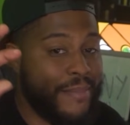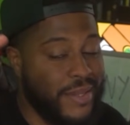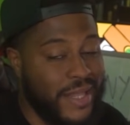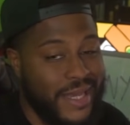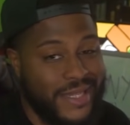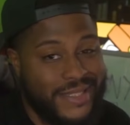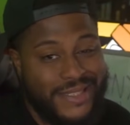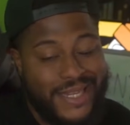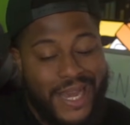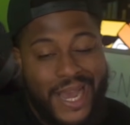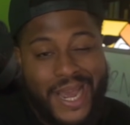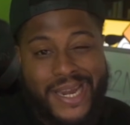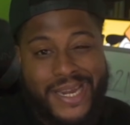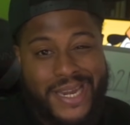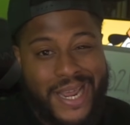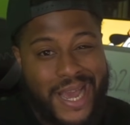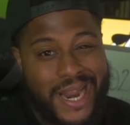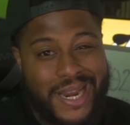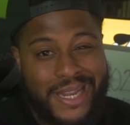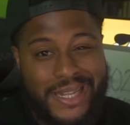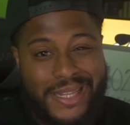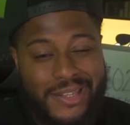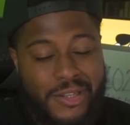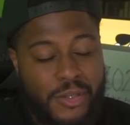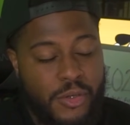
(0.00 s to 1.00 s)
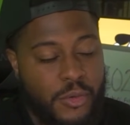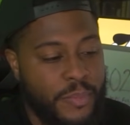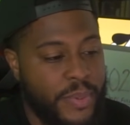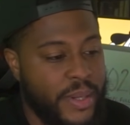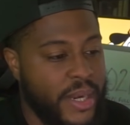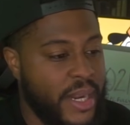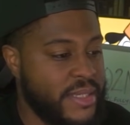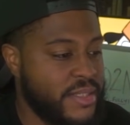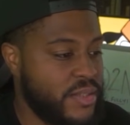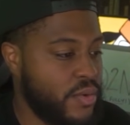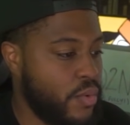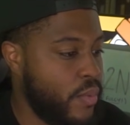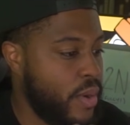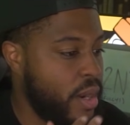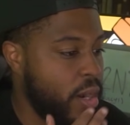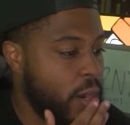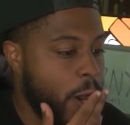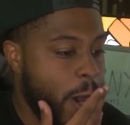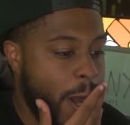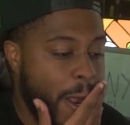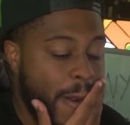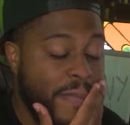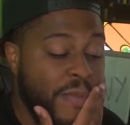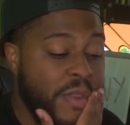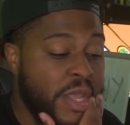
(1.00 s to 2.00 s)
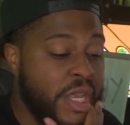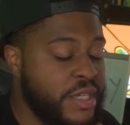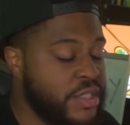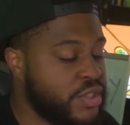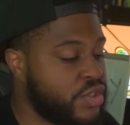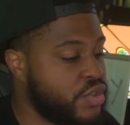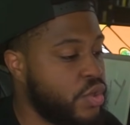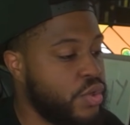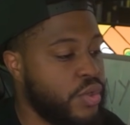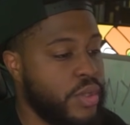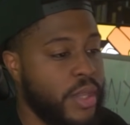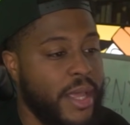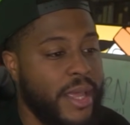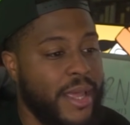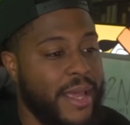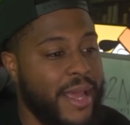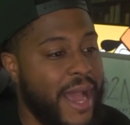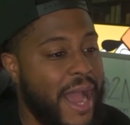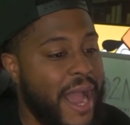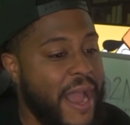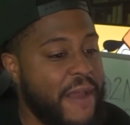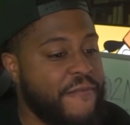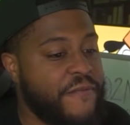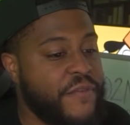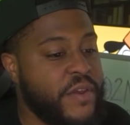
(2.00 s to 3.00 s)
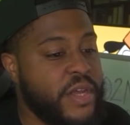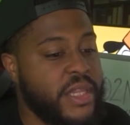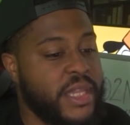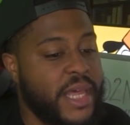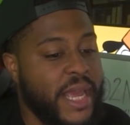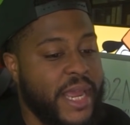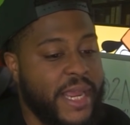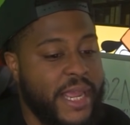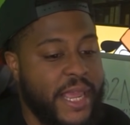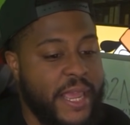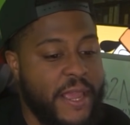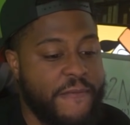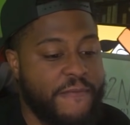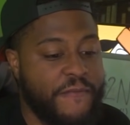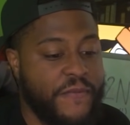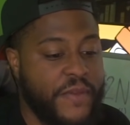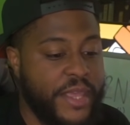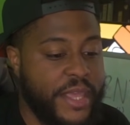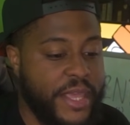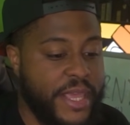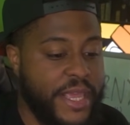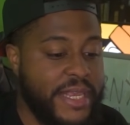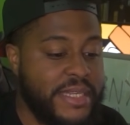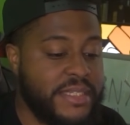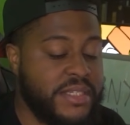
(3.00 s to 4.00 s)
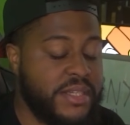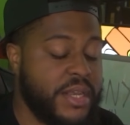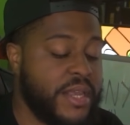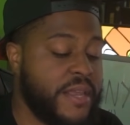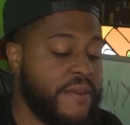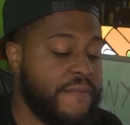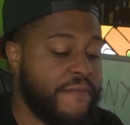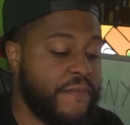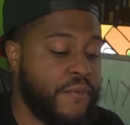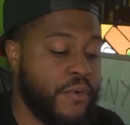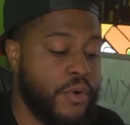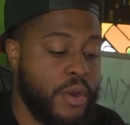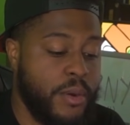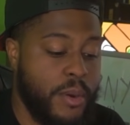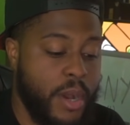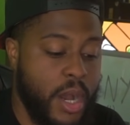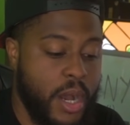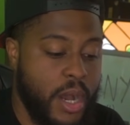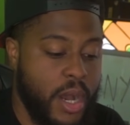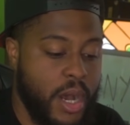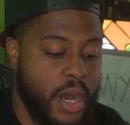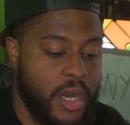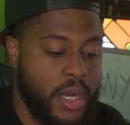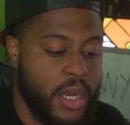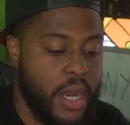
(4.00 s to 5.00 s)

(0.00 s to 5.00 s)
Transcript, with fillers: but that died down a little bit as it went on. So I feel like if he's looking for a